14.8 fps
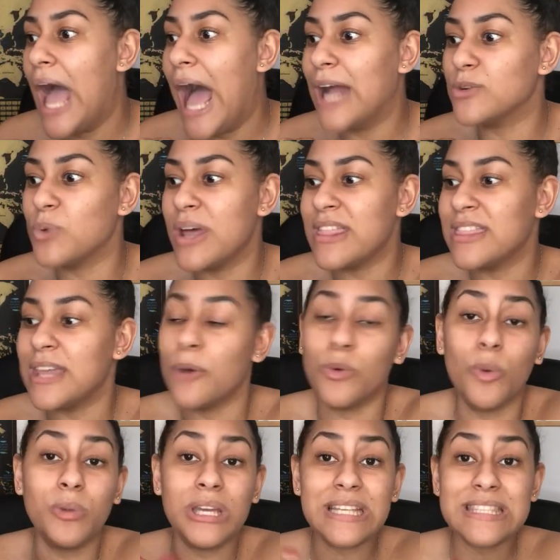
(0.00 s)
and whether there
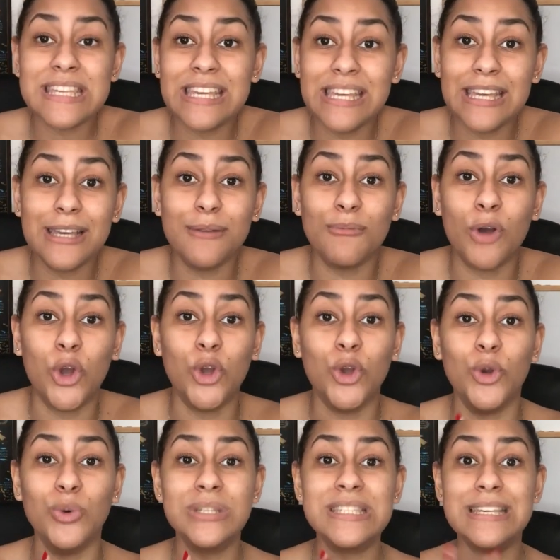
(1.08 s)
will be a team
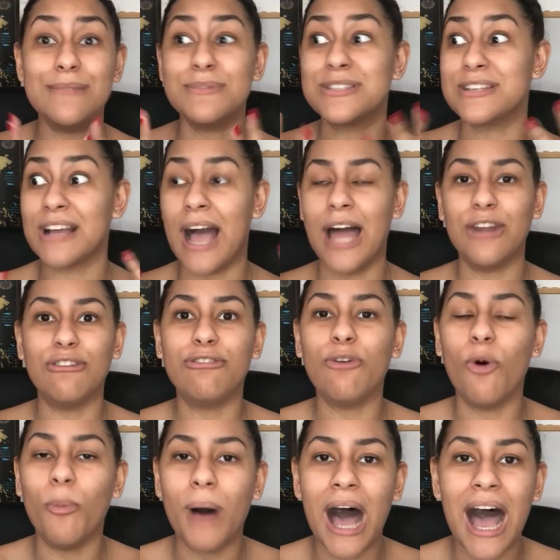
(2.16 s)
who seems to kind of
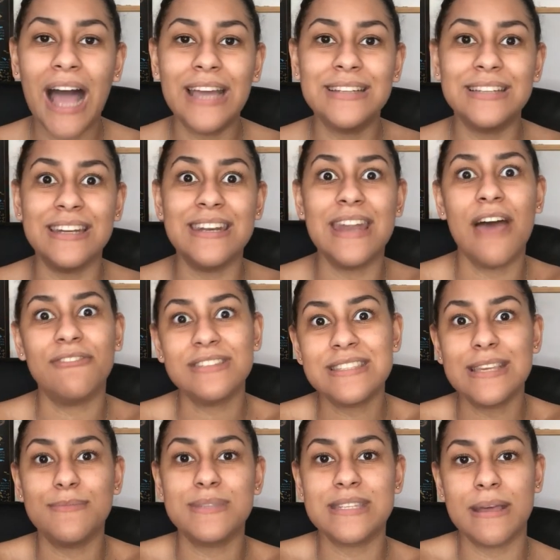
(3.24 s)
fall behind and never
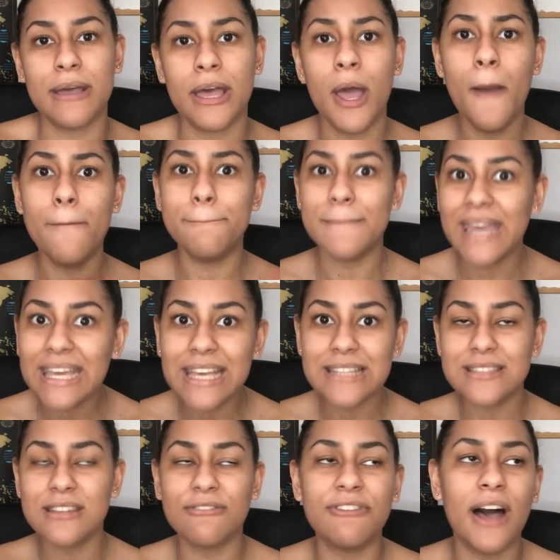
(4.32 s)
seems to make it
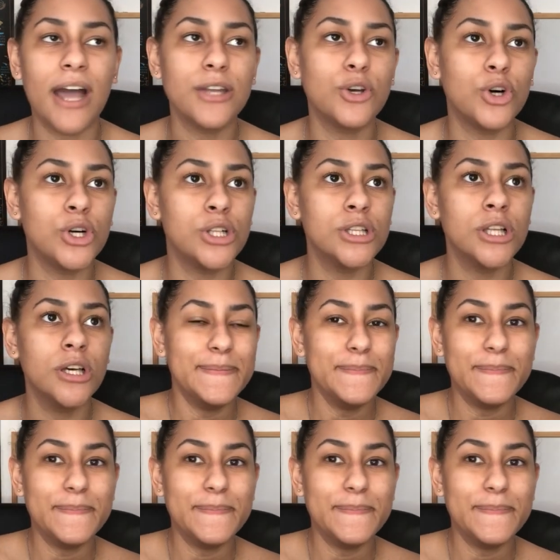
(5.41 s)
to the final.